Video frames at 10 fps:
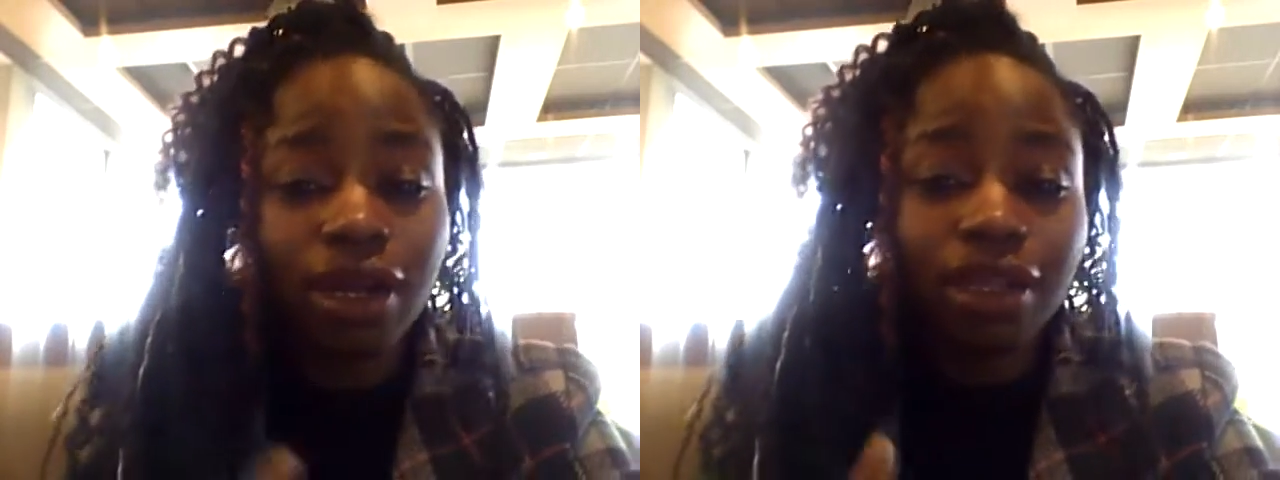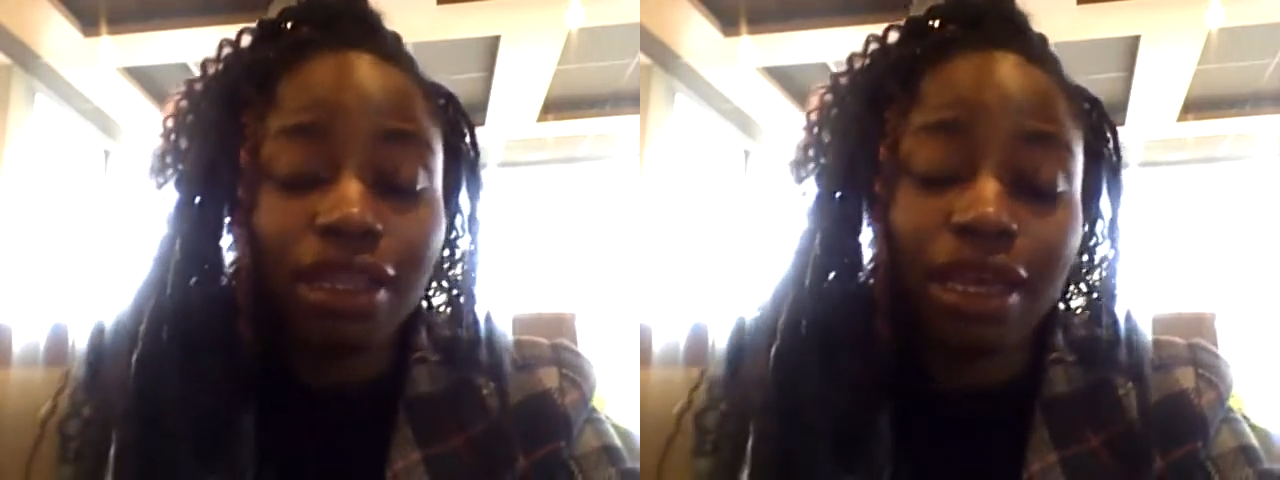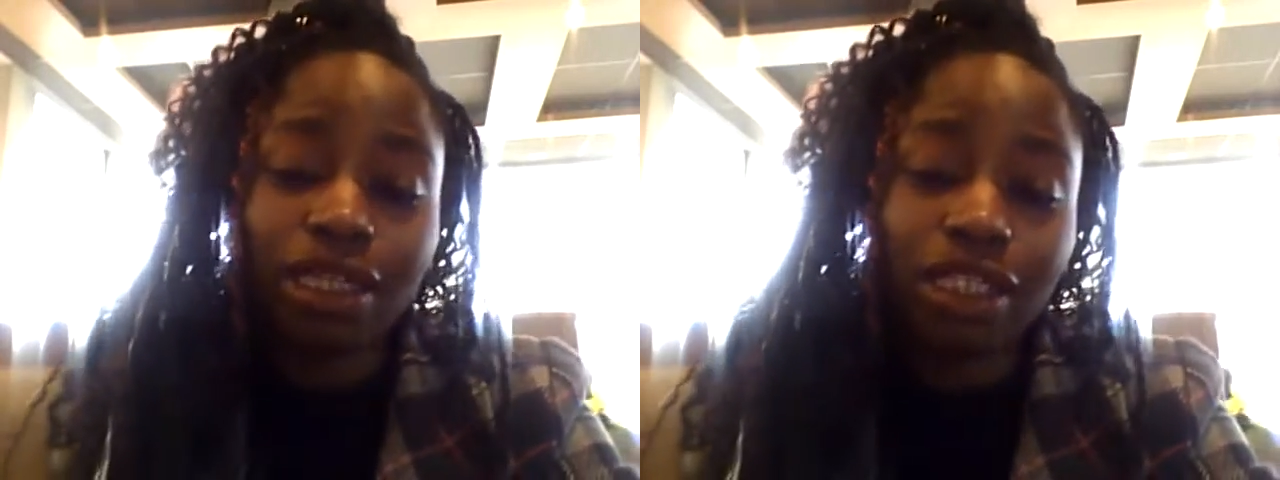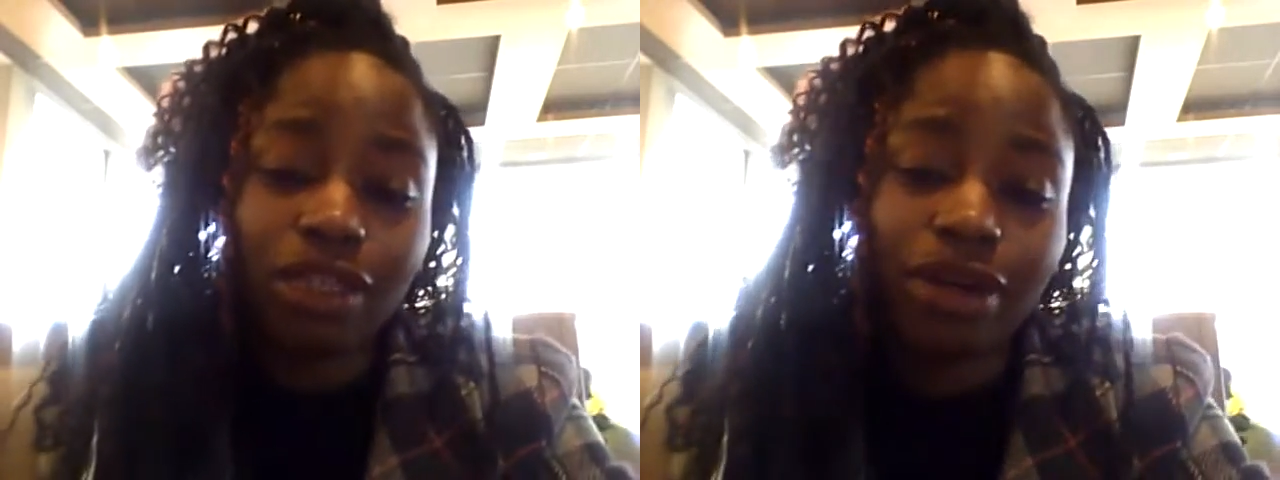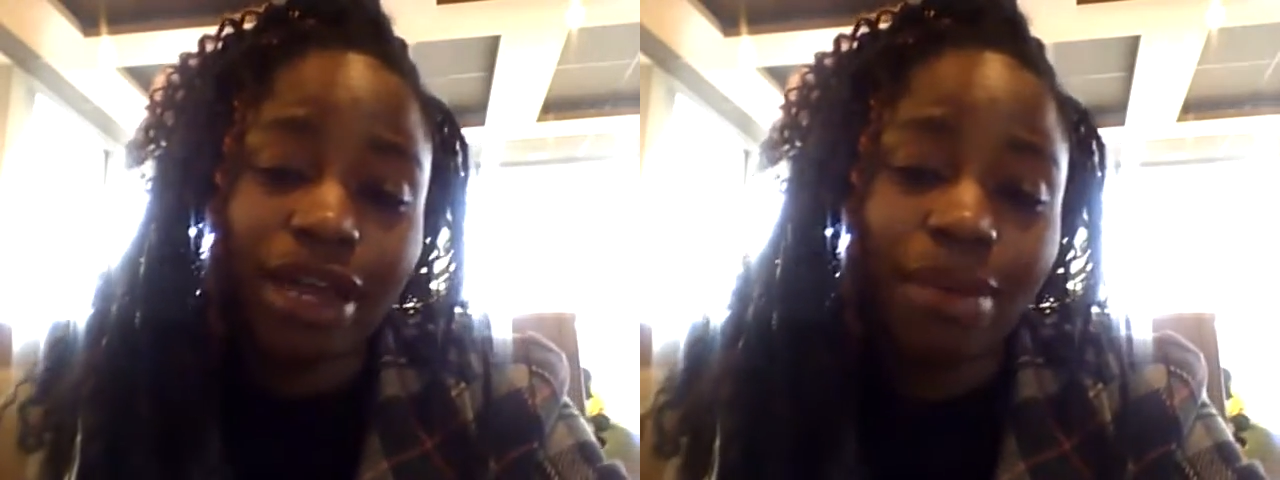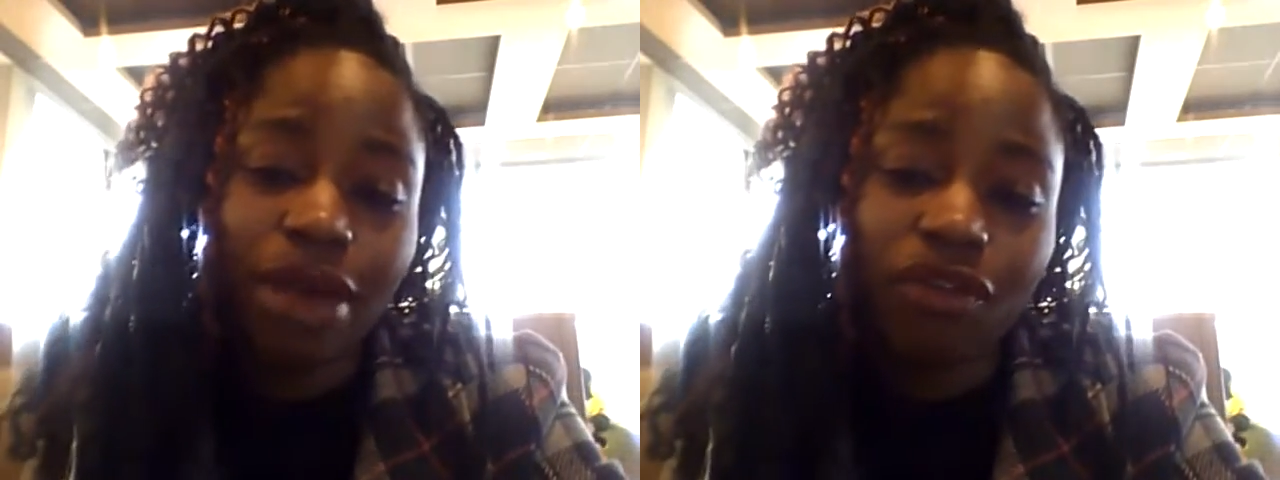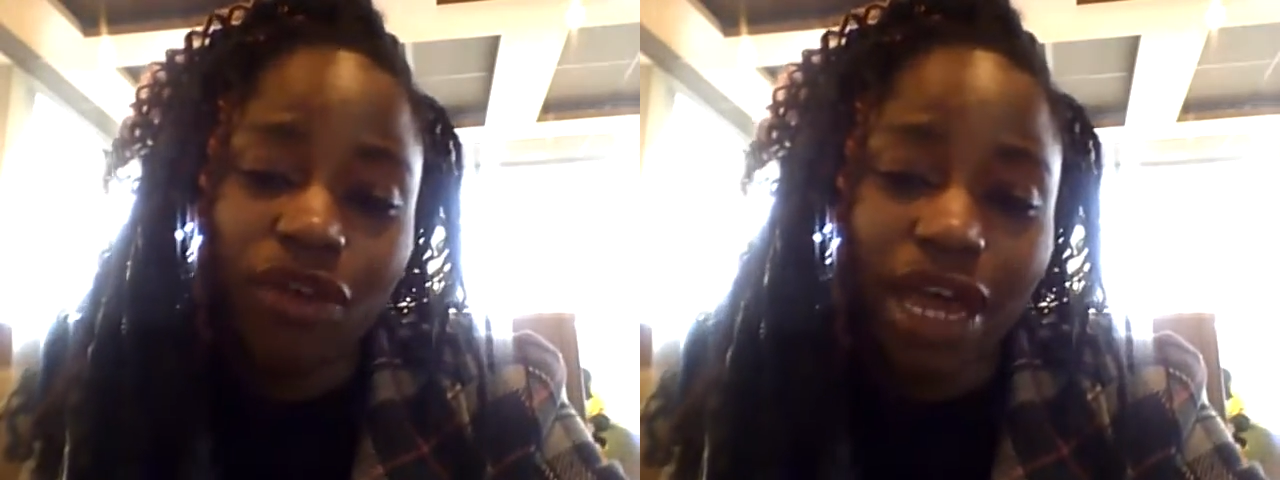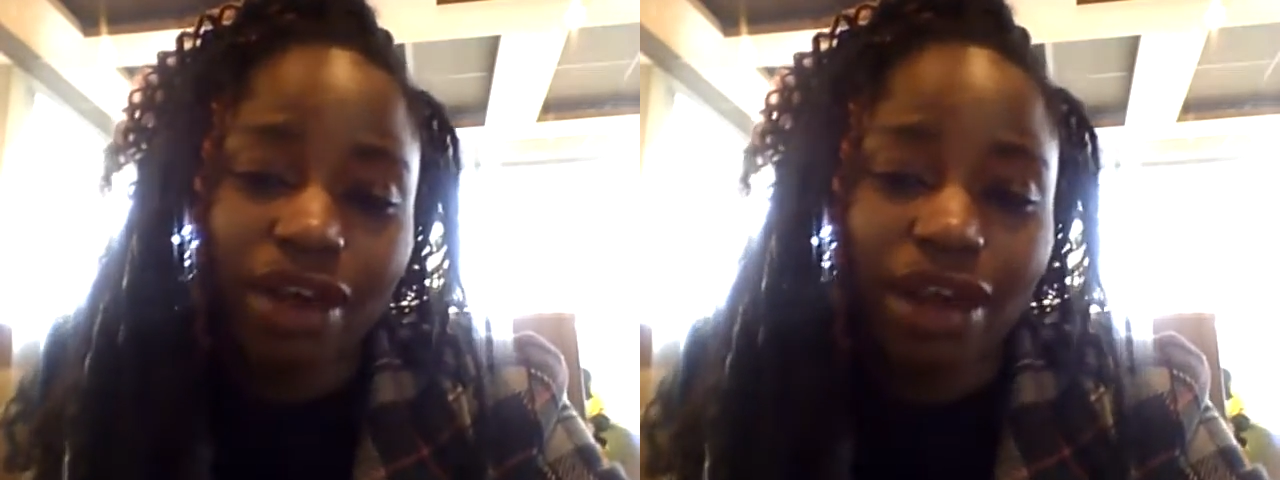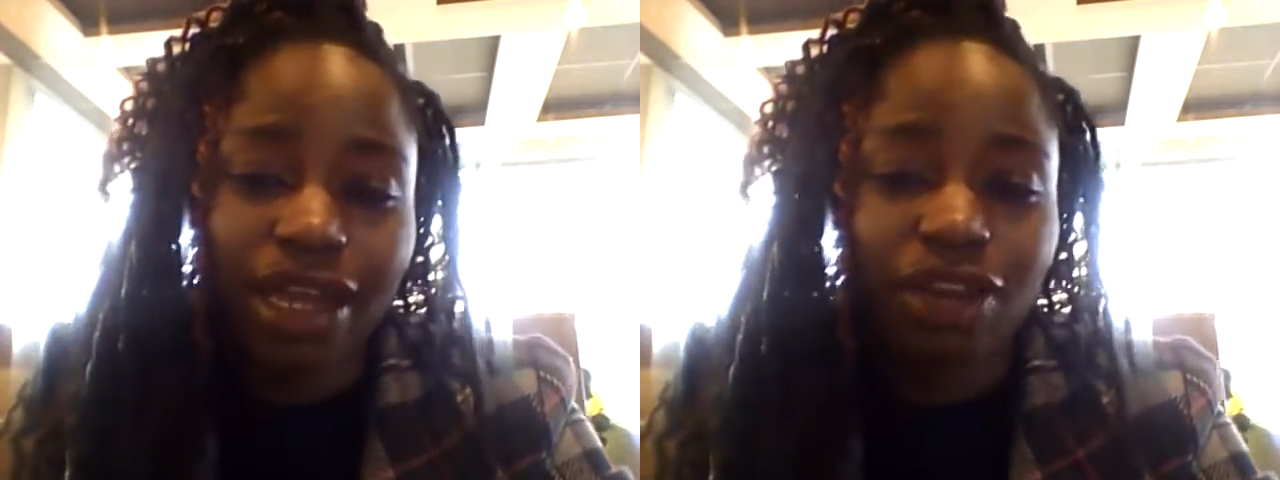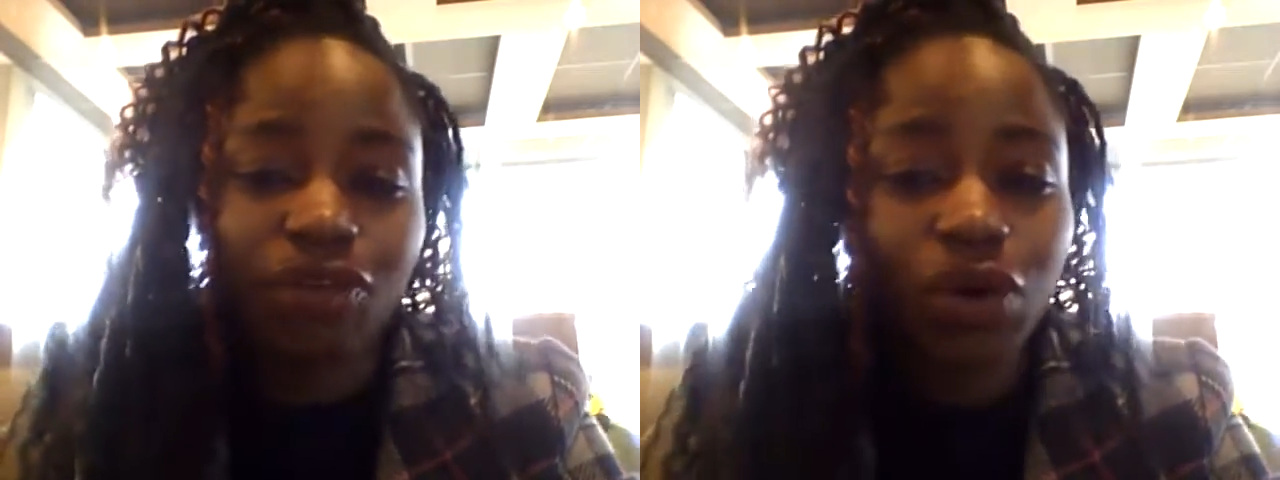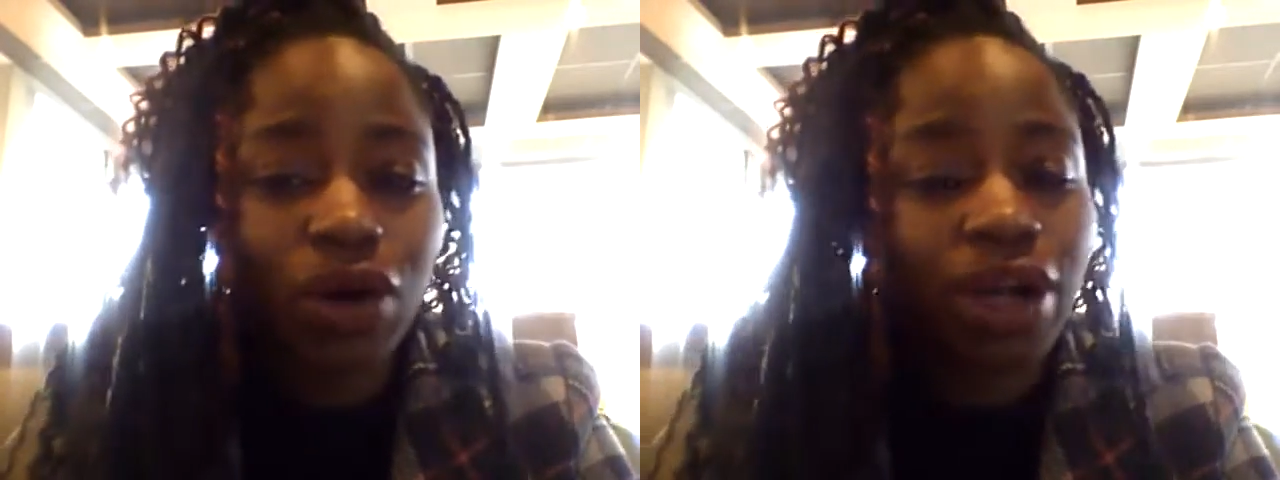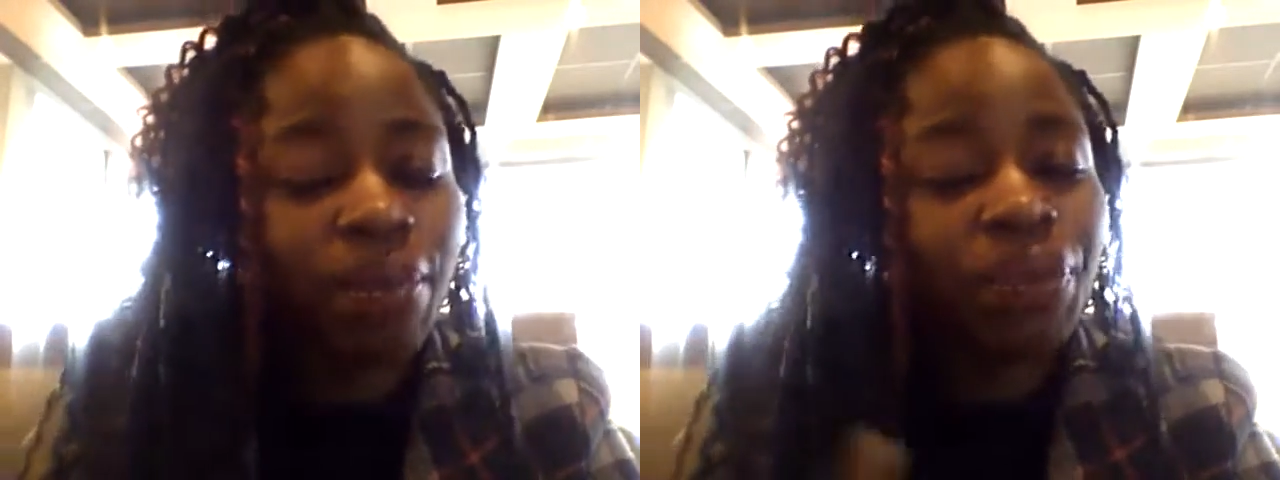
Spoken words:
the Instagram at Fyre84.